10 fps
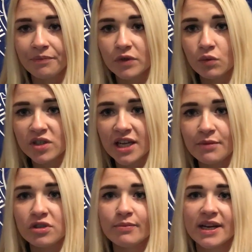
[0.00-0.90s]
was able
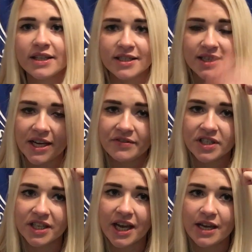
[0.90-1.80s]
to make the saves in
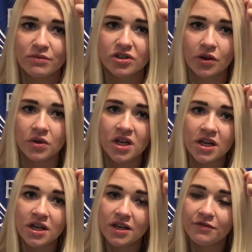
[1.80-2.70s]
the game. So
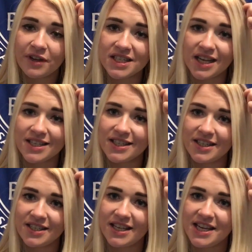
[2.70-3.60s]
fantastic to
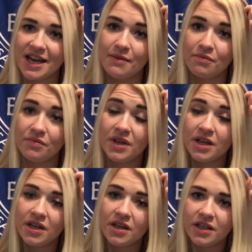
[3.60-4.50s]
see him,
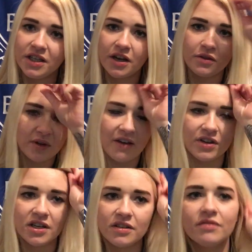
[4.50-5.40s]

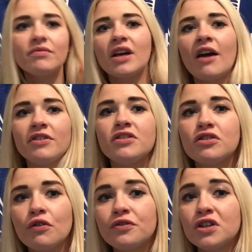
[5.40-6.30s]
having
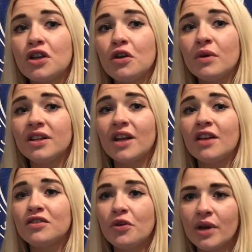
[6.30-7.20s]
stuff to do
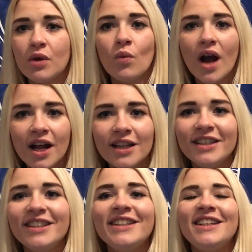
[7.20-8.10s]
and doing it well.
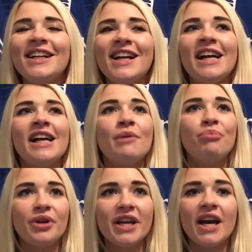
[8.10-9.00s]

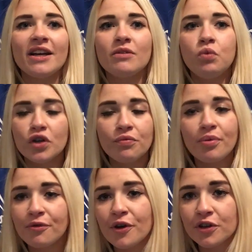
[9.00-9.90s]
But yeah, would have
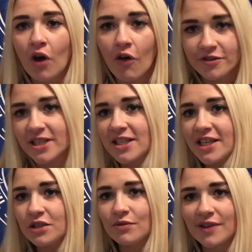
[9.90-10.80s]
preferred, obviously,
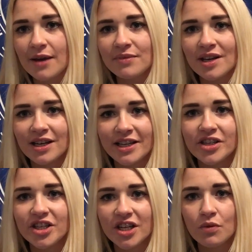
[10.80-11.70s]
to have kept that clean
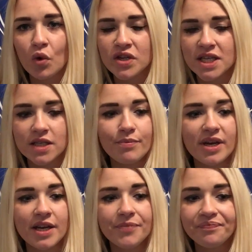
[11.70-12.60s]
sheet. Wasn't to be.